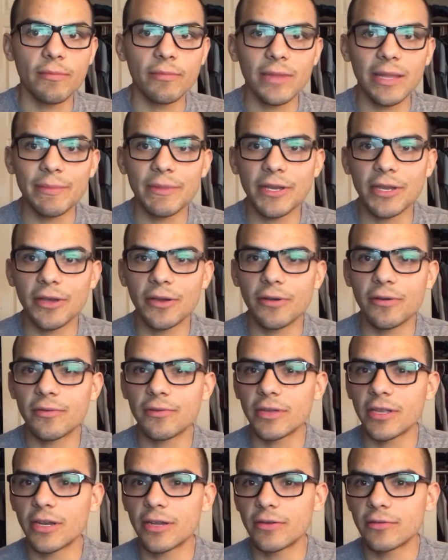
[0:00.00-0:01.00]
let me
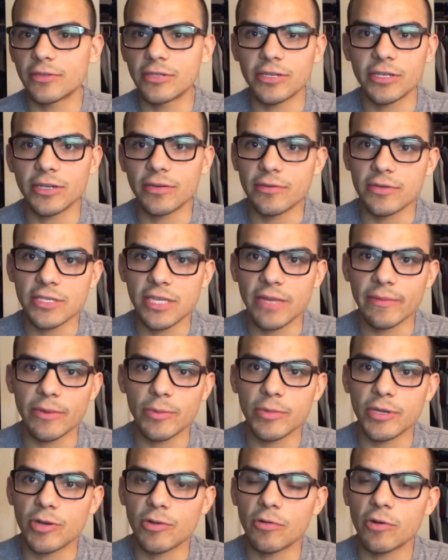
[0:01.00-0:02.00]
know. You could always email
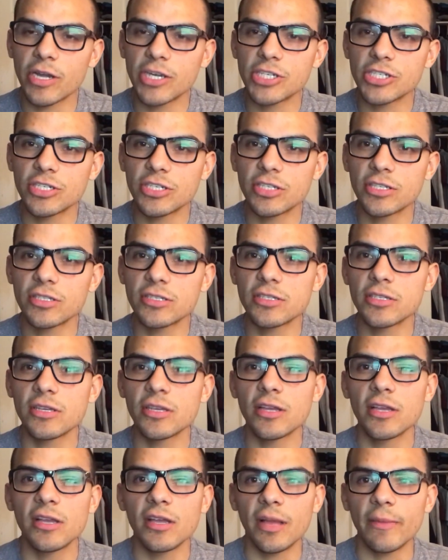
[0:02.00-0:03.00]
me questions.
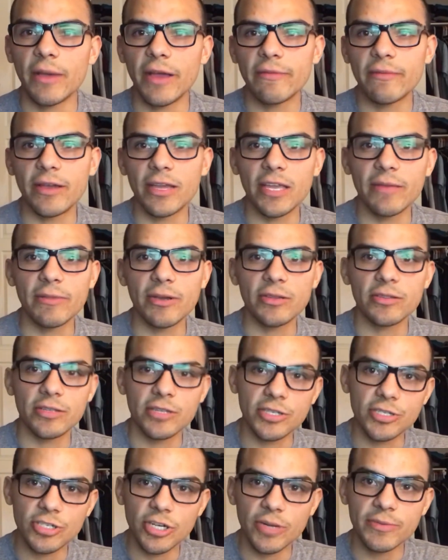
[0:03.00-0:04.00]
I have my email in the
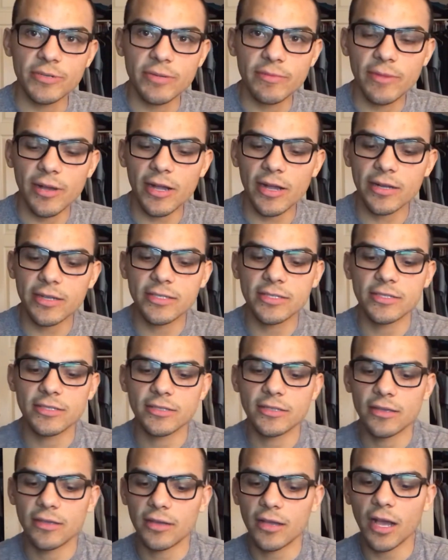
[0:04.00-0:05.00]
description box.
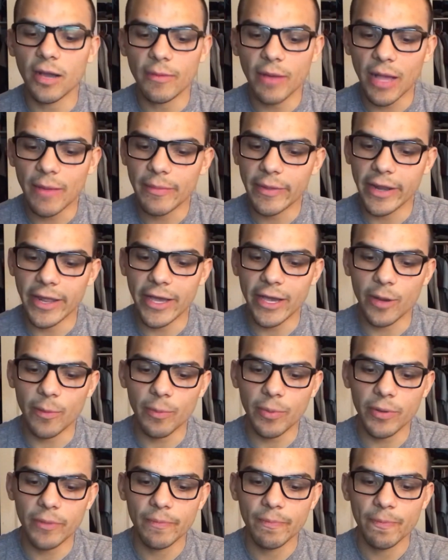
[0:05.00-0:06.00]
I'm happy to
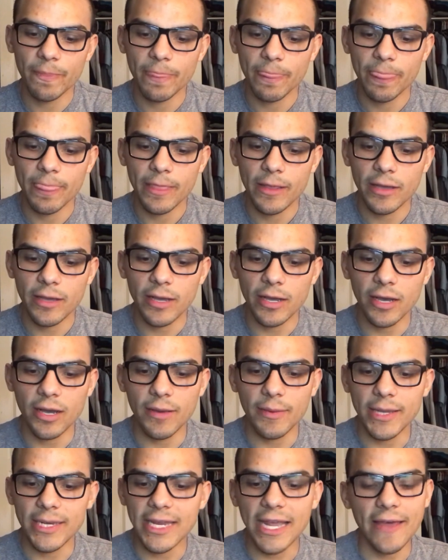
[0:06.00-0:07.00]
help.
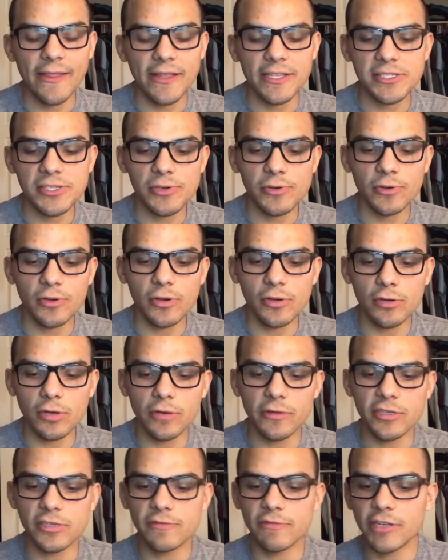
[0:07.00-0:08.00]
And yeah, that's the whole
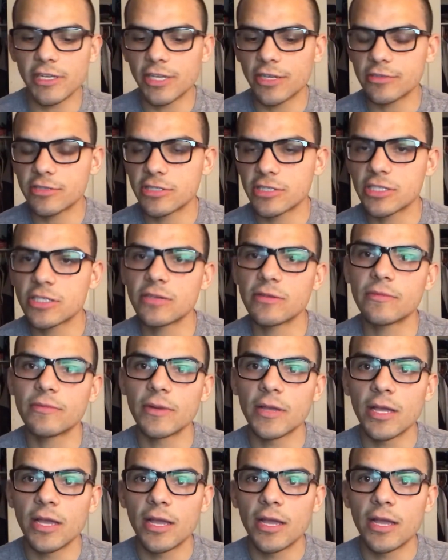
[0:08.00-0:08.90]
goal of these videos, just to